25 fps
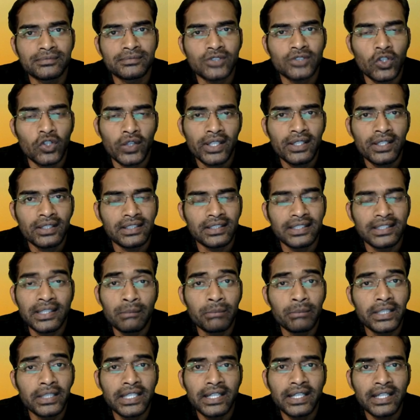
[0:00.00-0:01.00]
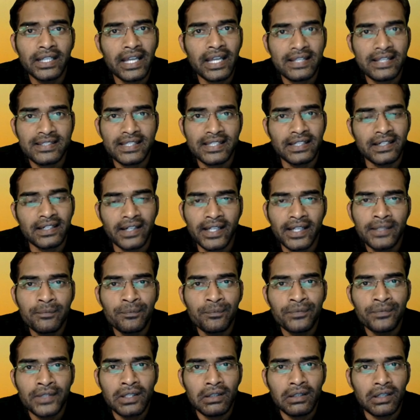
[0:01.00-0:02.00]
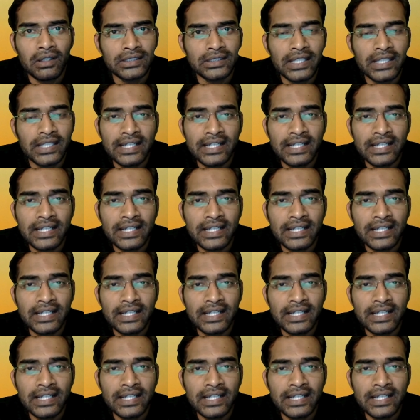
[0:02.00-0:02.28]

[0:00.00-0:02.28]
Okay, in the beginning I said, right, the